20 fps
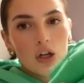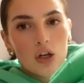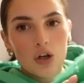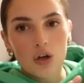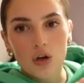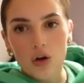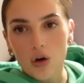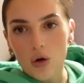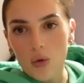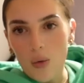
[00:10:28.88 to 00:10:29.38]

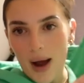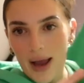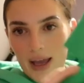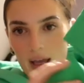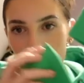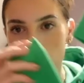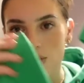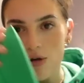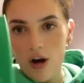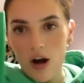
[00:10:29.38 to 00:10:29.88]
no
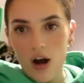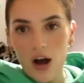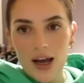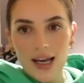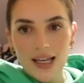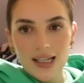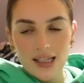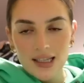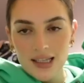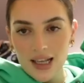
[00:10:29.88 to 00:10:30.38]
wire bra.
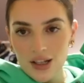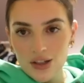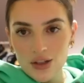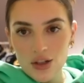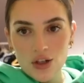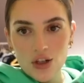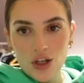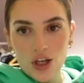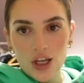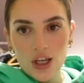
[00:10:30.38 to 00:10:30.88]
Isn't that
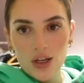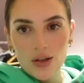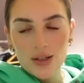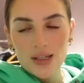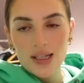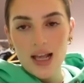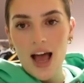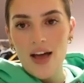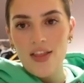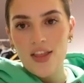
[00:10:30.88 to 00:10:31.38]
such a cute
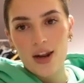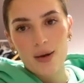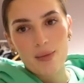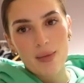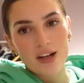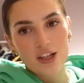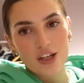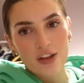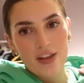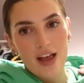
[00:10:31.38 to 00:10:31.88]
set? And then
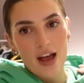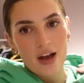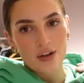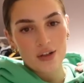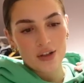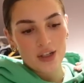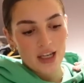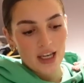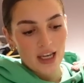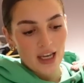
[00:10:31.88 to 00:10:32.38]
imagine that
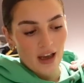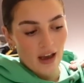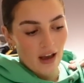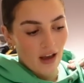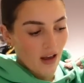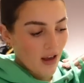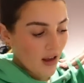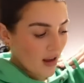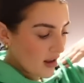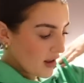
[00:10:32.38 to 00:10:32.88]
under here.
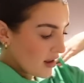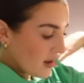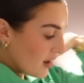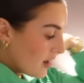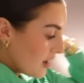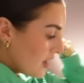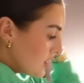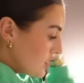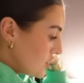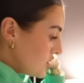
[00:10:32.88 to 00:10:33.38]

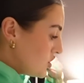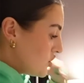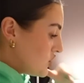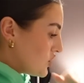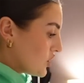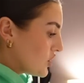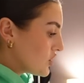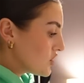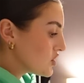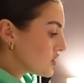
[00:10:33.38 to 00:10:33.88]

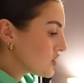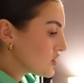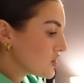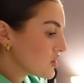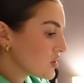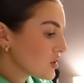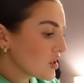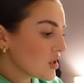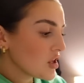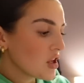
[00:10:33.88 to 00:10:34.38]

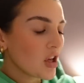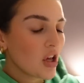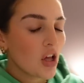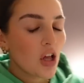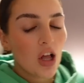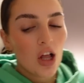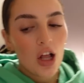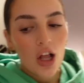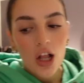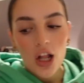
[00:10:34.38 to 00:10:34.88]
Just
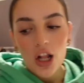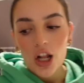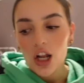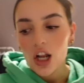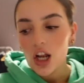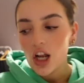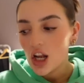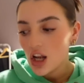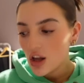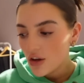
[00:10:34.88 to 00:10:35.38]

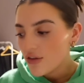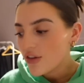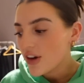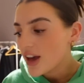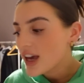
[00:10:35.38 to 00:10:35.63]
love